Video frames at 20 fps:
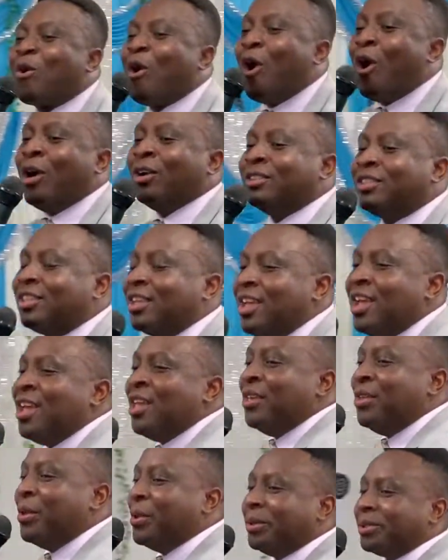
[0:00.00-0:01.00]
God
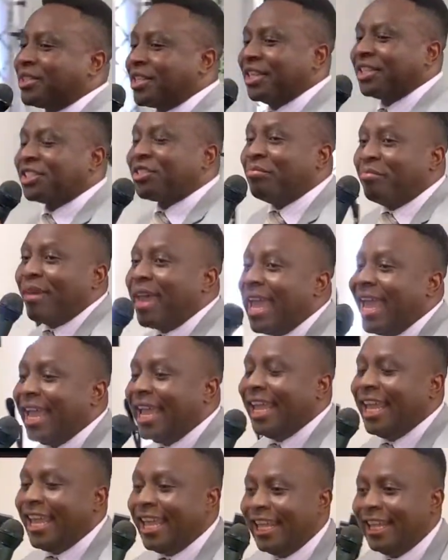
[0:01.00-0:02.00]
uses
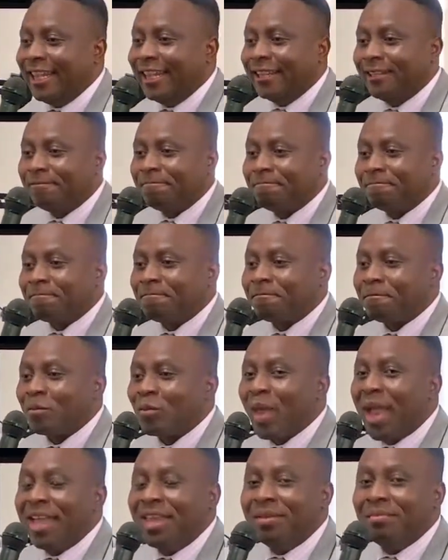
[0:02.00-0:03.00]
men.
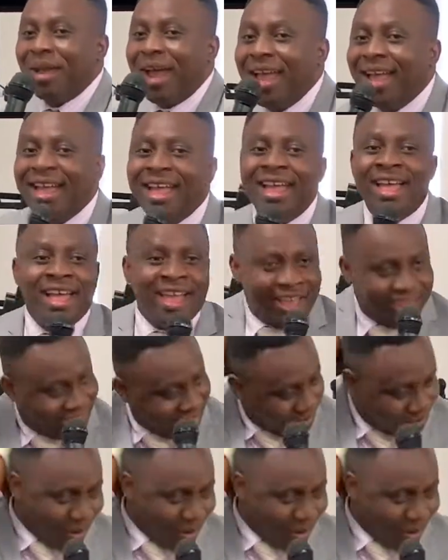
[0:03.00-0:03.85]
Amen. The